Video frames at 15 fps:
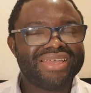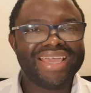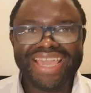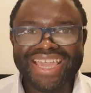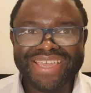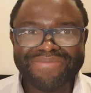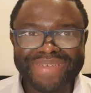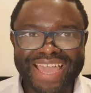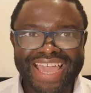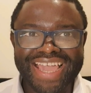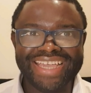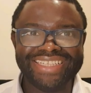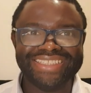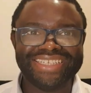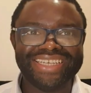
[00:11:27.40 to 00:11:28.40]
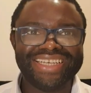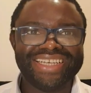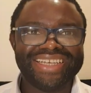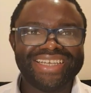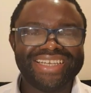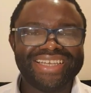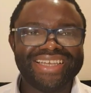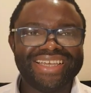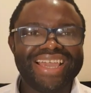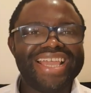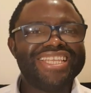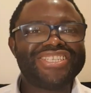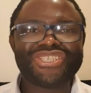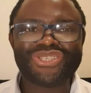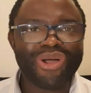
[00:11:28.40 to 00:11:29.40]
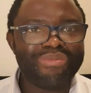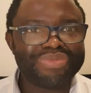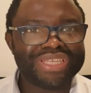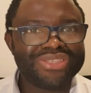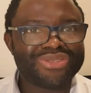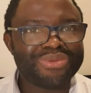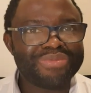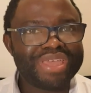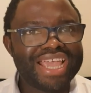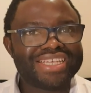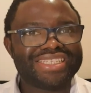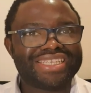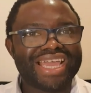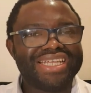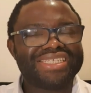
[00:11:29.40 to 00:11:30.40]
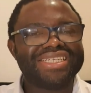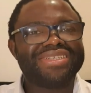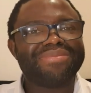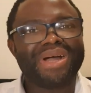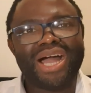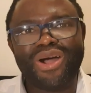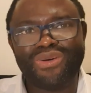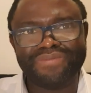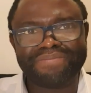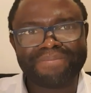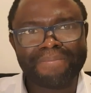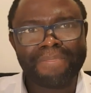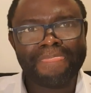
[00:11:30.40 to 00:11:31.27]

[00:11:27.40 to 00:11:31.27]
Amen. It's something to be excited about.